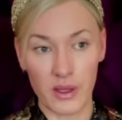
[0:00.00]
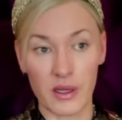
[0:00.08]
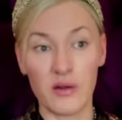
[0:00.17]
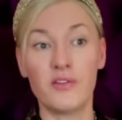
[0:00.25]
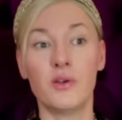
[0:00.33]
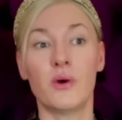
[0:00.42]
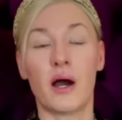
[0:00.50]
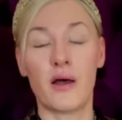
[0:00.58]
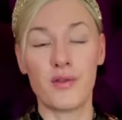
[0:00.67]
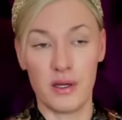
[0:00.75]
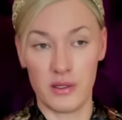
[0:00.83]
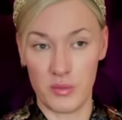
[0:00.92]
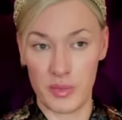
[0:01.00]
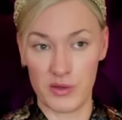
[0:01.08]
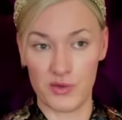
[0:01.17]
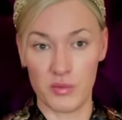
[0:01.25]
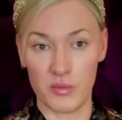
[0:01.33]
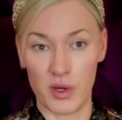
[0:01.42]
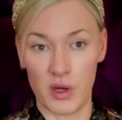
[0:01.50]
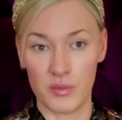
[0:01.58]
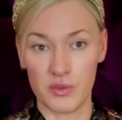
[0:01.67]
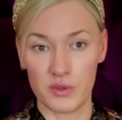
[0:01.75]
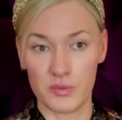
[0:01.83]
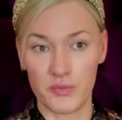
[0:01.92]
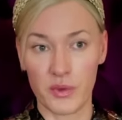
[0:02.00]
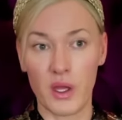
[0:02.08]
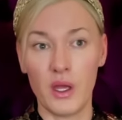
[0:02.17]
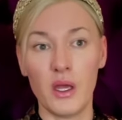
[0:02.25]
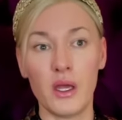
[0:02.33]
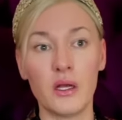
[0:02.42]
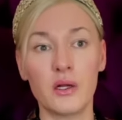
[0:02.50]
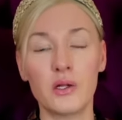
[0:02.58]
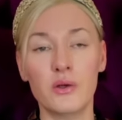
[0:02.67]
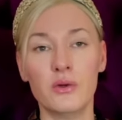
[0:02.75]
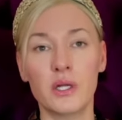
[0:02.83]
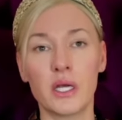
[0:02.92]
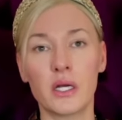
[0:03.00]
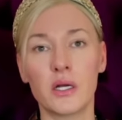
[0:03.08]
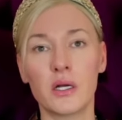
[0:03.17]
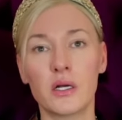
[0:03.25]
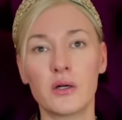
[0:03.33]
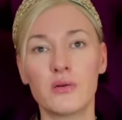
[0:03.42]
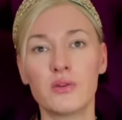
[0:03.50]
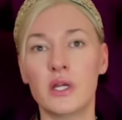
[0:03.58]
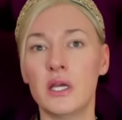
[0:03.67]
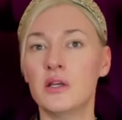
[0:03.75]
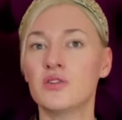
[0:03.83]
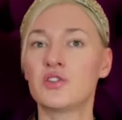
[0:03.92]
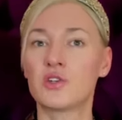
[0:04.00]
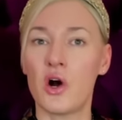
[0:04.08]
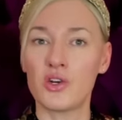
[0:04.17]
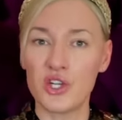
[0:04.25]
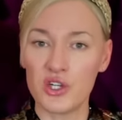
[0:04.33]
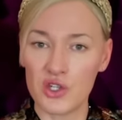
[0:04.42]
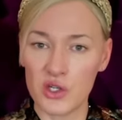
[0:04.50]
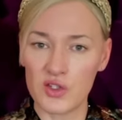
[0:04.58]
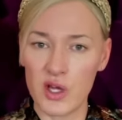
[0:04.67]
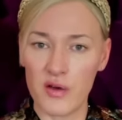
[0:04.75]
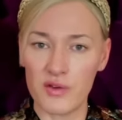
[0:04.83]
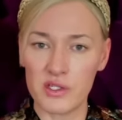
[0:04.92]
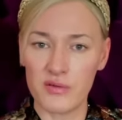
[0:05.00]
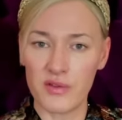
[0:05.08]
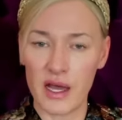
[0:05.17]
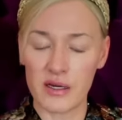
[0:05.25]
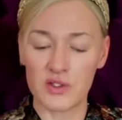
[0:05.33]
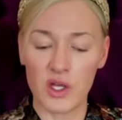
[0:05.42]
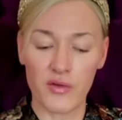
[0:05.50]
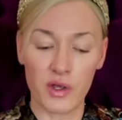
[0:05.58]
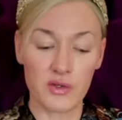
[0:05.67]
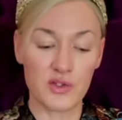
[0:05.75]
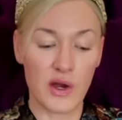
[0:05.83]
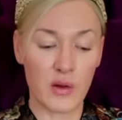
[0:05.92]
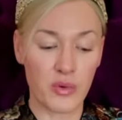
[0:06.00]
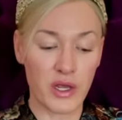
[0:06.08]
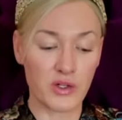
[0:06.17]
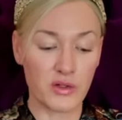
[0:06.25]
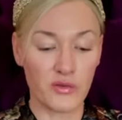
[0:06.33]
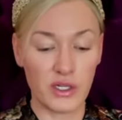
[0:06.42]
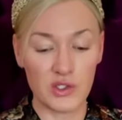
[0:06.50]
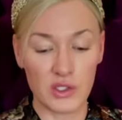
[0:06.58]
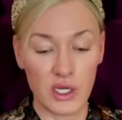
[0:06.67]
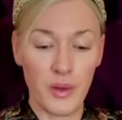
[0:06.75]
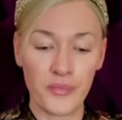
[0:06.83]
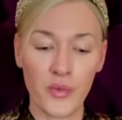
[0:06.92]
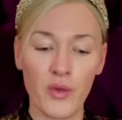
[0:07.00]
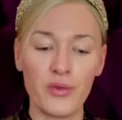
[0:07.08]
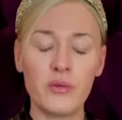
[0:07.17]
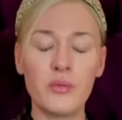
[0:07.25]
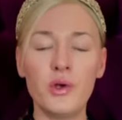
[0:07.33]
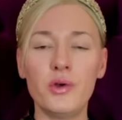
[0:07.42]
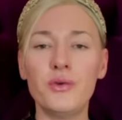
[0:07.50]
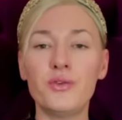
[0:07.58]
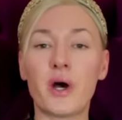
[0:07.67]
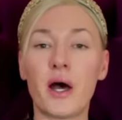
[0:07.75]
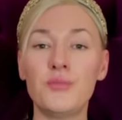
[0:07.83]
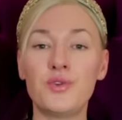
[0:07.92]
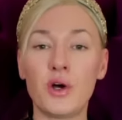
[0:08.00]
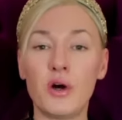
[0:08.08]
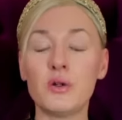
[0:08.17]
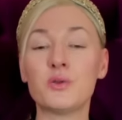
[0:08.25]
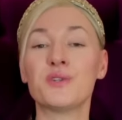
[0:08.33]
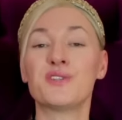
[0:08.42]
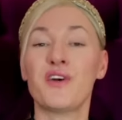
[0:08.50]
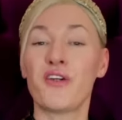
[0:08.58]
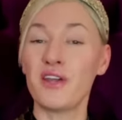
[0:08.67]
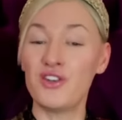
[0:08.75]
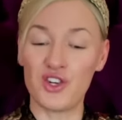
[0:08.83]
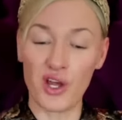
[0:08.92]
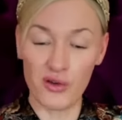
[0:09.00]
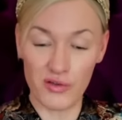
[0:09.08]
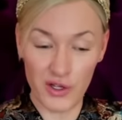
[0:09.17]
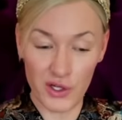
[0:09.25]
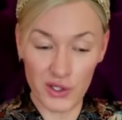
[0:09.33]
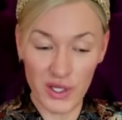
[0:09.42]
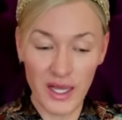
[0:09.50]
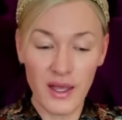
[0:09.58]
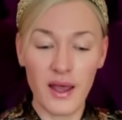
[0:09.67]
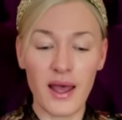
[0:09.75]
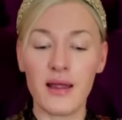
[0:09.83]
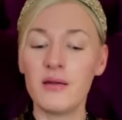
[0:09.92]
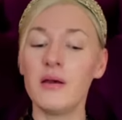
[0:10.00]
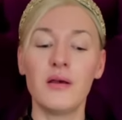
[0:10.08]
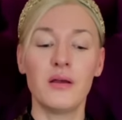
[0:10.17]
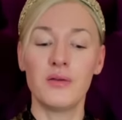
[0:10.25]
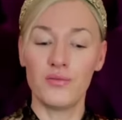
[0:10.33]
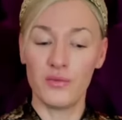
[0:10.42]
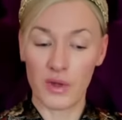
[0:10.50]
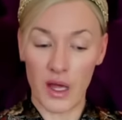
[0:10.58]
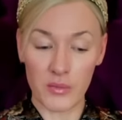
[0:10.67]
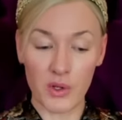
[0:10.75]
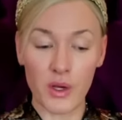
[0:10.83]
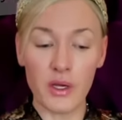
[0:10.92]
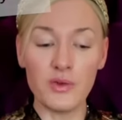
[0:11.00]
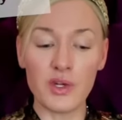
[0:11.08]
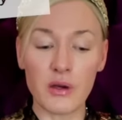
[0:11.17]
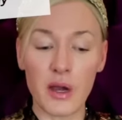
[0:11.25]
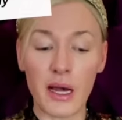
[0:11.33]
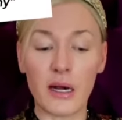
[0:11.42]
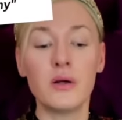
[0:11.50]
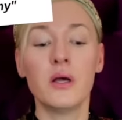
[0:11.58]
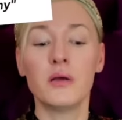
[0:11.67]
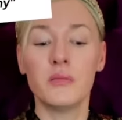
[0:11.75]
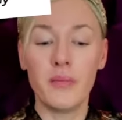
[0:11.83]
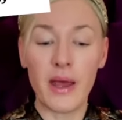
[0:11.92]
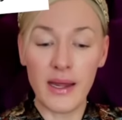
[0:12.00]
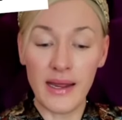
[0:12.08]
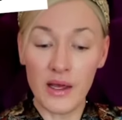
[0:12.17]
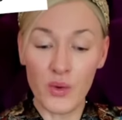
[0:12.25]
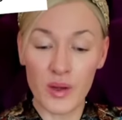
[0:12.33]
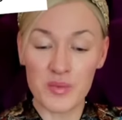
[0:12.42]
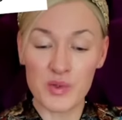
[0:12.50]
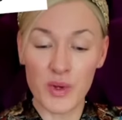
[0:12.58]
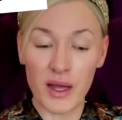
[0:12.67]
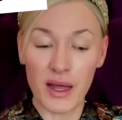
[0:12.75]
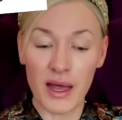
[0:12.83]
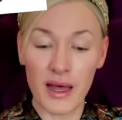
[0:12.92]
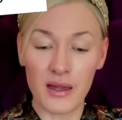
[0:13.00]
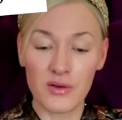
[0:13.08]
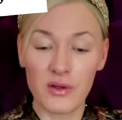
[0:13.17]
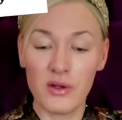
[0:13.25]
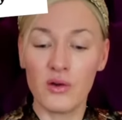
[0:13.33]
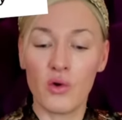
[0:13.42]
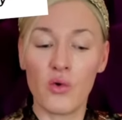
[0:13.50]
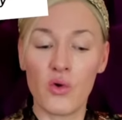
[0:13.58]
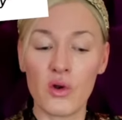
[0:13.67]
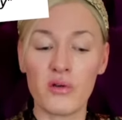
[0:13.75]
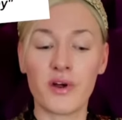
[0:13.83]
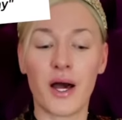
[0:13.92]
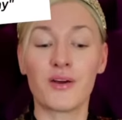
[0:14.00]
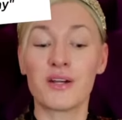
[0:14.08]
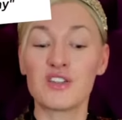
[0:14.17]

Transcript: and a few other little bits and bobs, including the Scottish service of Thanksgiving and celebration recently. The mood, I'm told, was very jovial, and I'm quoting now many quips were had at all of our